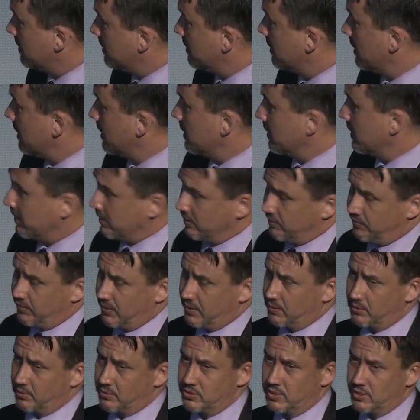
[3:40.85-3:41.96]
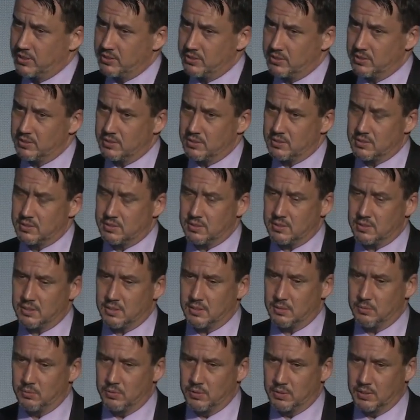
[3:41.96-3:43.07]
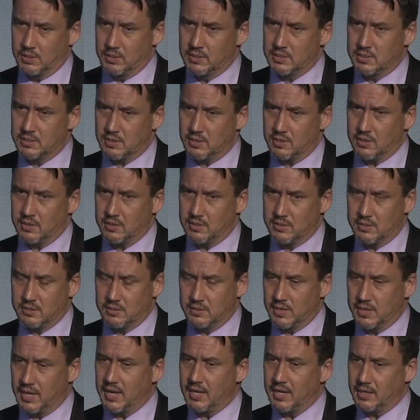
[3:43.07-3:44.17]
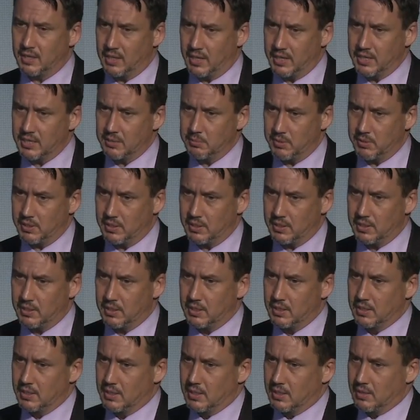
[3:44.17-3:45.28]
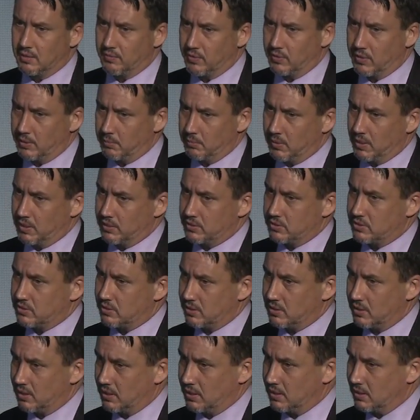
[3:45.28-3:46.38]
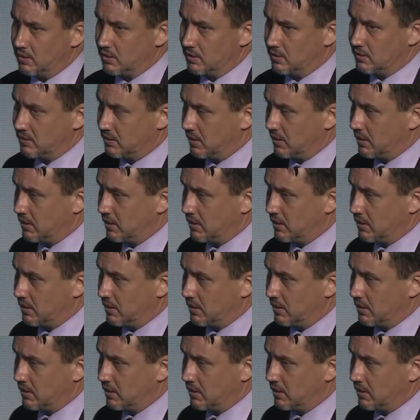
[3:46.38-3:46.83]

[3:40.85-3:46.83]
the federal judges really started to not like me very much and